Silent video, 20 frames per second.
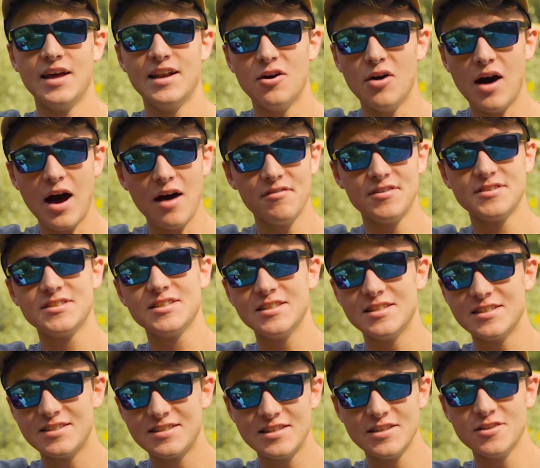And now obviously
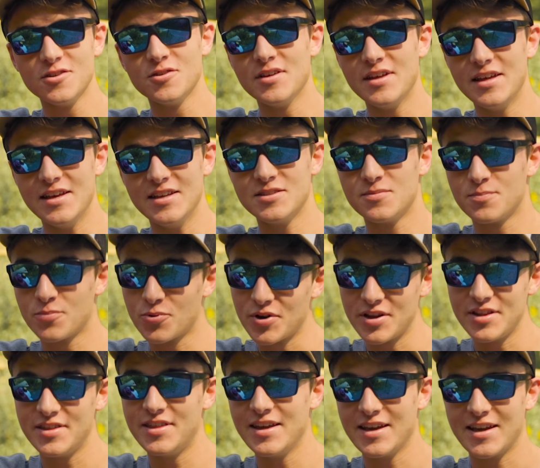the steel is
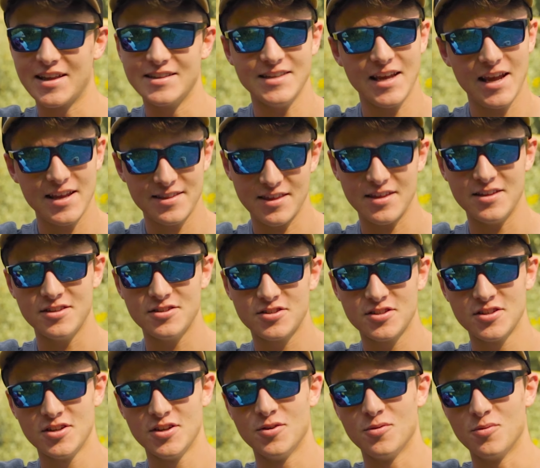pretty thick, it's eighth
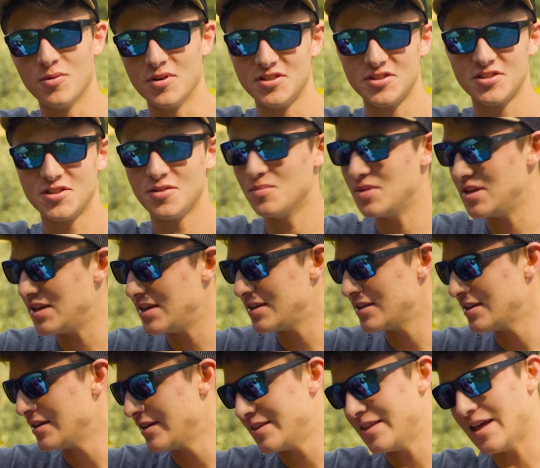inch, which to
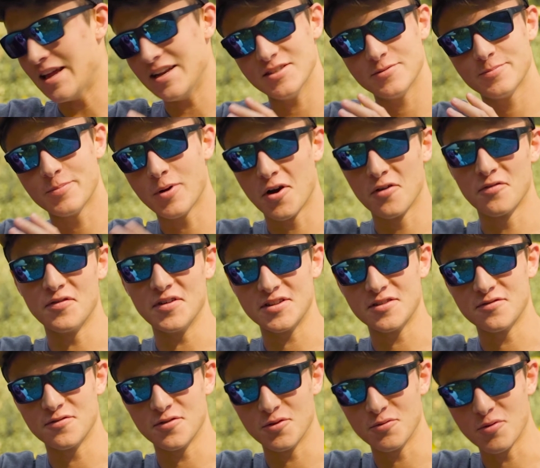me, that is
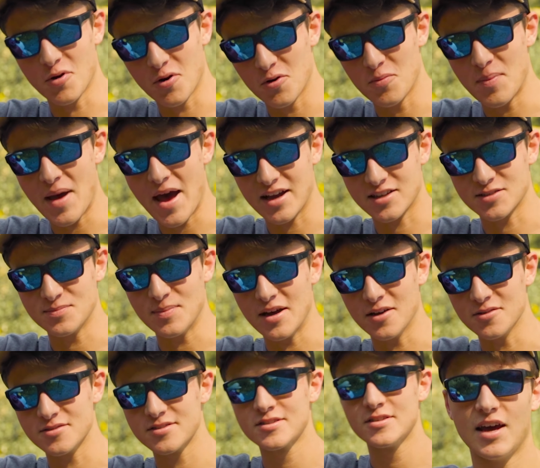perfect for the Rotopax
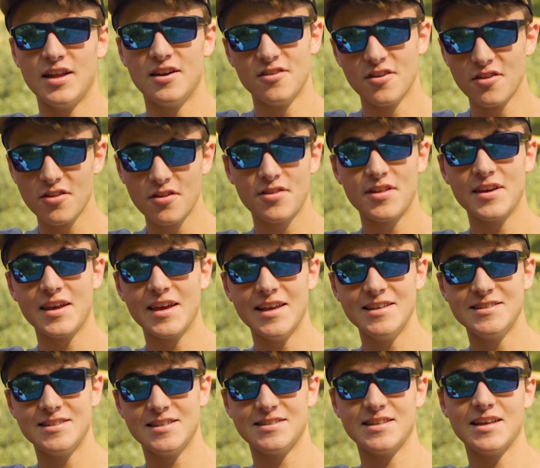mounts. And another thing
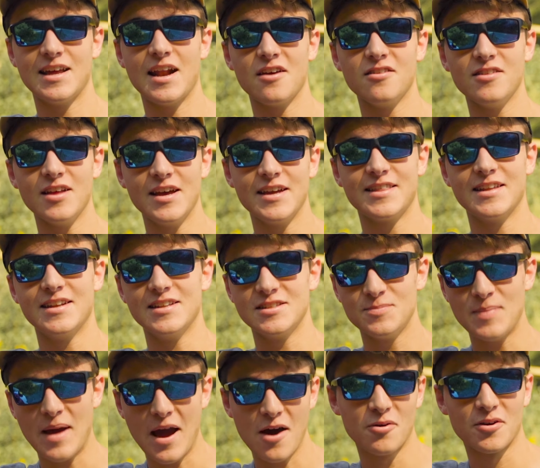is, is that I like that
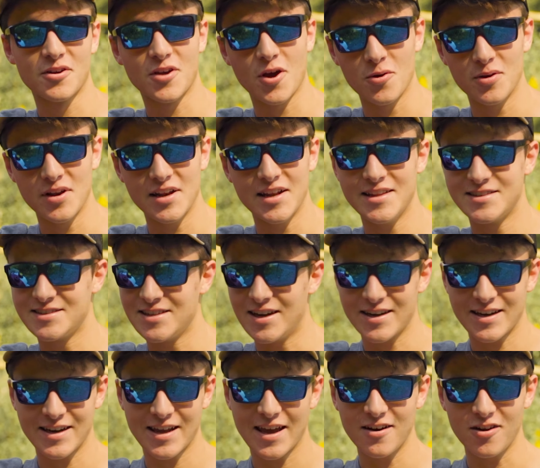it's powder coated, it's
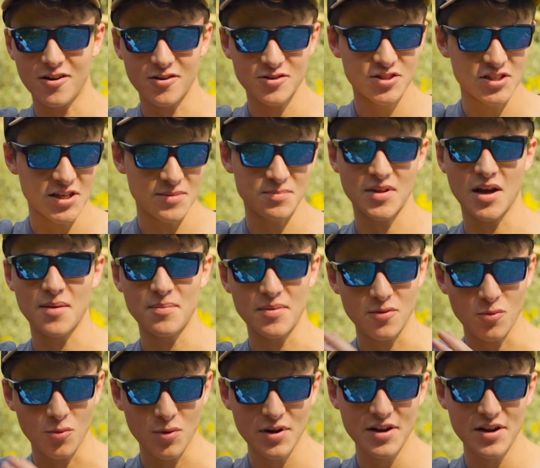not gonna get all chipped up and